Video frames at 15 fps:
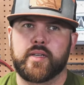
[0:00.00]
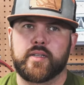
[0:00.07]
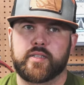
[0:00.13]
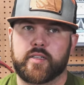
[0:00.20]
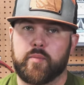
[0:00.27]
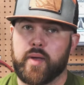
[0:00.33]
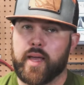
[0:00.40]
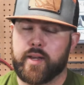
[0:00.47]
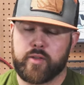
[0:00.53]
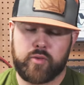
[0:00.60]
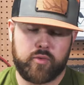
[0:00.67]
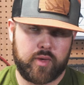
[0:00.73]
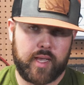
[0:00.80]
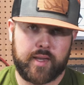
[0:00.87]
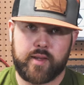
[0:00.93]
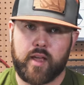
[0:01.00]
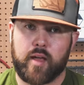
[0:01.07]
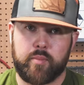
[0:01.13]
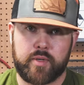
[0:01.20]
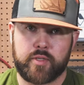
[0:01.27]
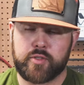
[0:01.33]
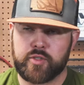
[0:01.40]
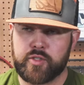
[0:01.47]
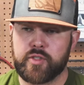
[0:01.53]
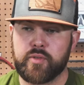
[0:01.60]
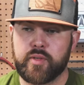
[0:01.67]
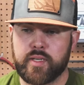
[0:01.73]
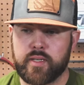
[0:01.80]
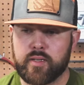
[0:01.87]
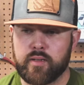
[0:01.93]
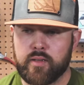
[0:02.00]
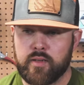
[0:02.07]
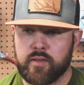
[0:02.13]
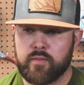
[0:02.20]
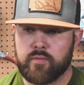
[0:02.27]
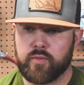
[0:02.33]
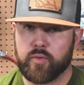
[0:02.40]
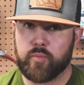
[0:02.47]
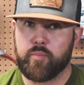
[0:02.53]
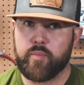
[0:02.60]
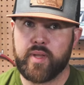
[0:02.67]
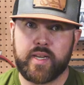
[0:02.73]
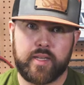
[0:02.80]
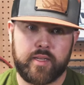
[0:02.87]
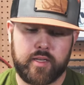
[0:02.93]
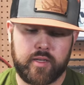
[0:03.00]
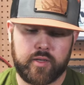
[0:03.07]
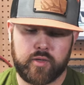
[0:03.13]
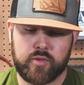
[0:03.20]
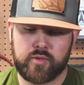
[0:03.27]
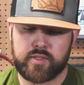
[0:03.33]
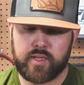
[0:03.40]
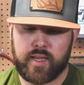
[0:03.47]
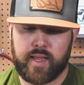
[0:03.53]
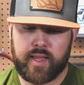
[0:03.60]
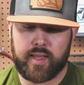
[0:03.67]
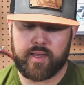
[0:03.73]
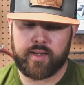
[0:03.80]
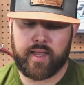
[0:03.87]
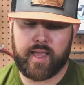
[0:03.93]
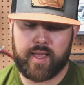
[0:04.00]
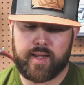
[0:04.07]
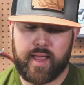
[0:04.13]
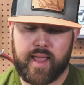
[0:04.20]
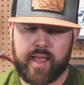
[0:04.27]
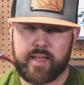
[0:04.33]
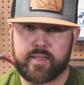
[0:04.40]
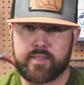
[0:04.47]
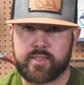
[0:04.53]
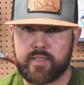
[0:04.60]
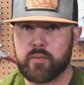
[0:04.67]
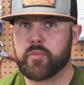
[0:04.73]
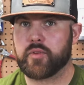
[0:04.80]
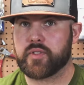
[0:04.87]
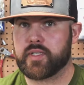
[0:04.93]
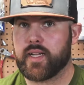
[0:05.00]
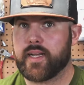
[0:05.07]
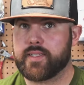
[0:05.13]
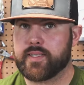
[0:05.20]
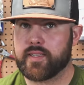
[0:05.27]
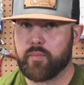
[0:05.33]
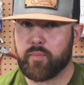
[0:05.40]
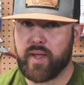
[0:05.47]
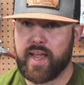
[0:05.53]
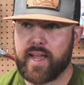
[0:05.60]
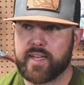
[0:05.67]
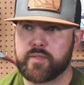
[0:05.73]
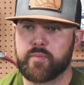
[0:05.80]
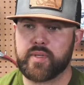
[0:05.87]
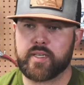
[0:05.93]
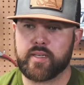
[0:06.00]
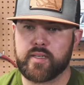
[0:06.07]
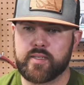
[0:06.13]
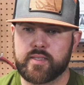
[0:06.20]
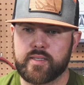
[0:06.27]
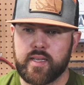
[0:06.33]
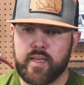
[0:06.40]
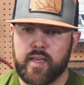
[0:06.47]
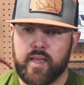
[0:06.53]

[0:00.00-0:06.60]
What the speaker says: somebody who had not been shooting for many years and had had similar sights in the past, because